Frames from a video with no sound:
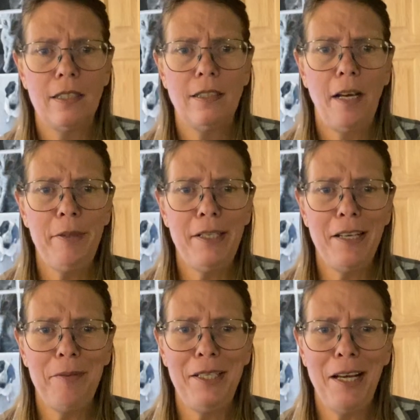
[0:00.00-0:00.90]

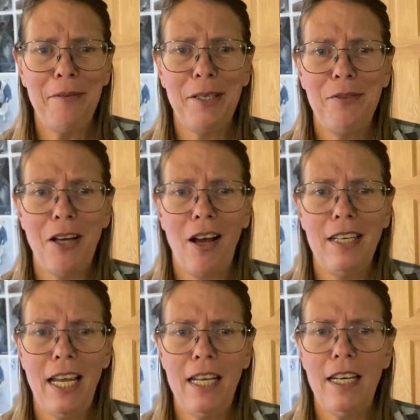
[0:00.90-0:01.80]

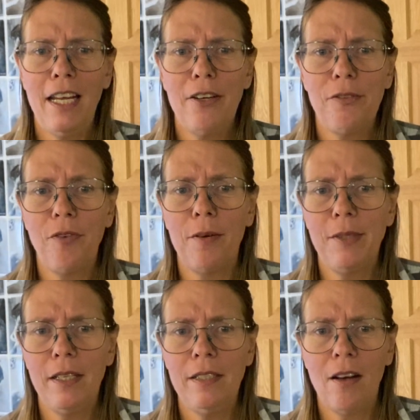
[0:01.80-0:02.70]

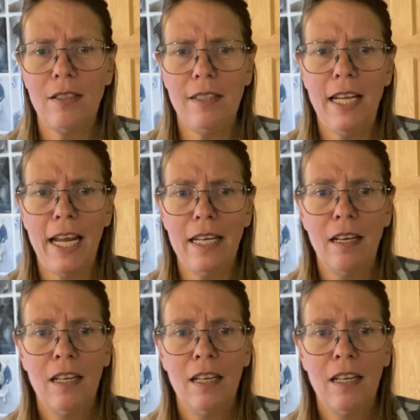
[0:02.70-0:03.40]
www.nakedacresfarmstead.ca.